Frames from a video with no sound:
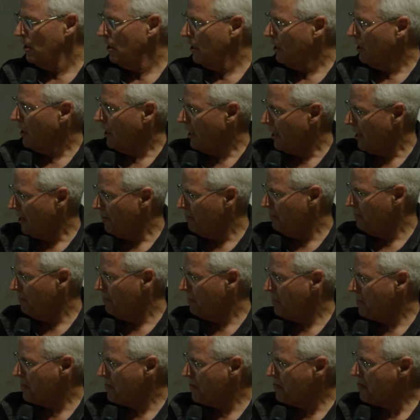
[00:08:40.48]

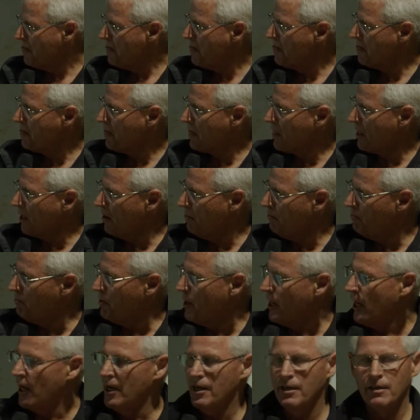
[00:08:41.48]

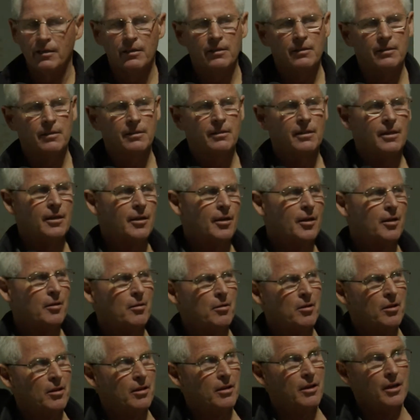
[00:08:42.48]
But
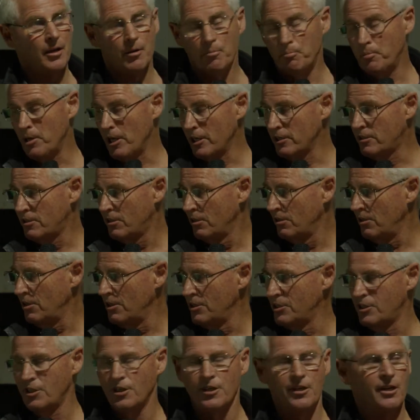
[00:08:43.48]
about 2
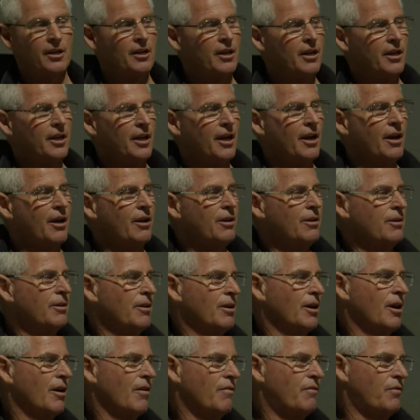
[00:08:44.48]
years ago,
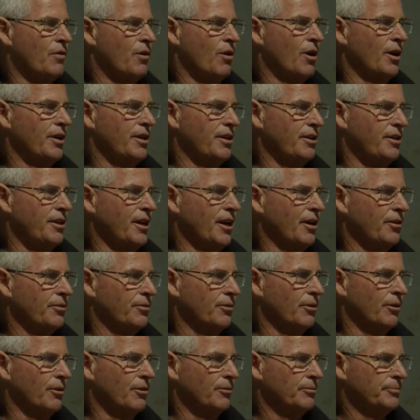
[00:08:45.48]
a fire did go
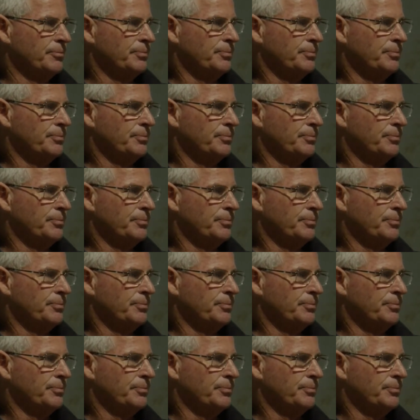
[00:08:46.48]
through it.